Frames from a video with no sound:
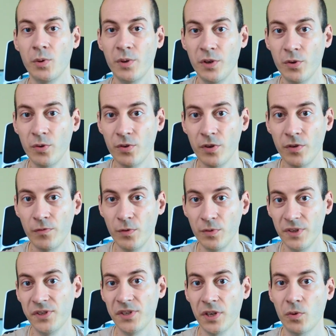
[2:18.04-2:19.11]
in order for
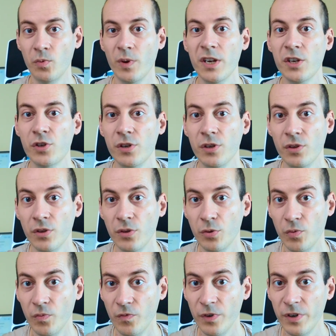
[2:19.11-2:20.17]
this equation
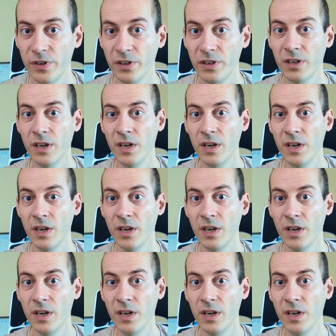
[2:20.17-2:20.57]
to work,